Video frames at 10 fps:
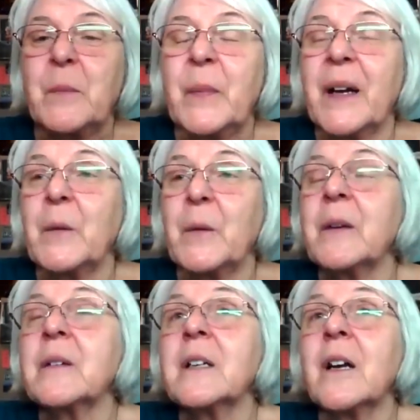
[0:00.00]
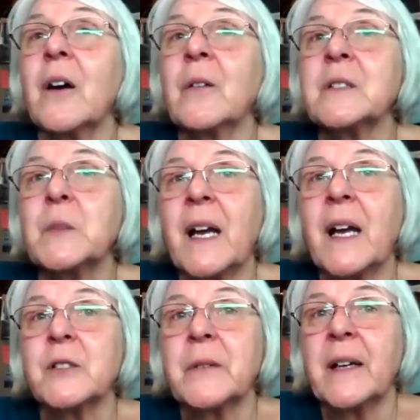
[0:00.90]
But we would go and
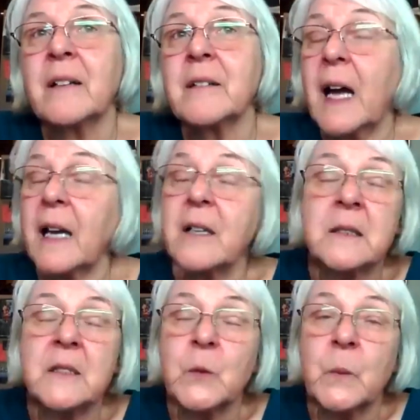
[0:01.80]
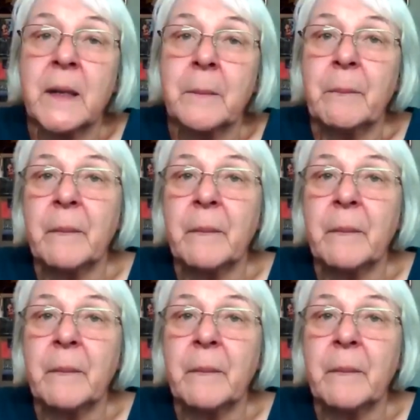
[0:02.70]
splash around. I couldn't swim.